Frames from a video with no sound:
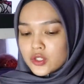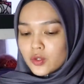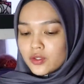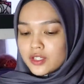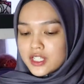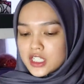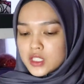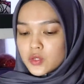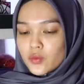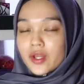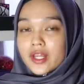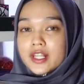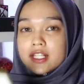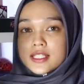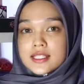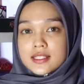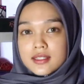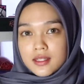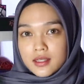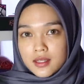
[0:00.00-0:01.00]
So this
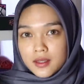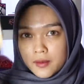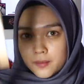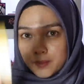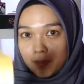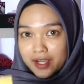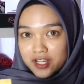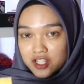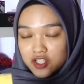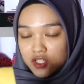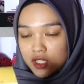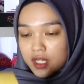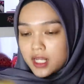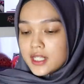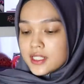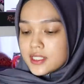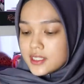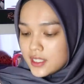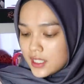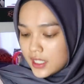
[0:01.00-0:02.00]
one is my
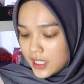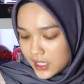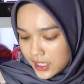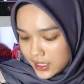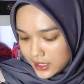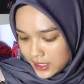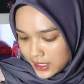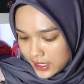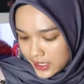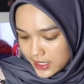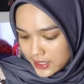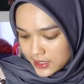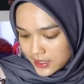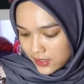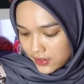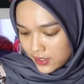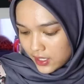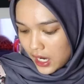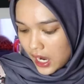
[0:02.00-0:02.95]
shades. It is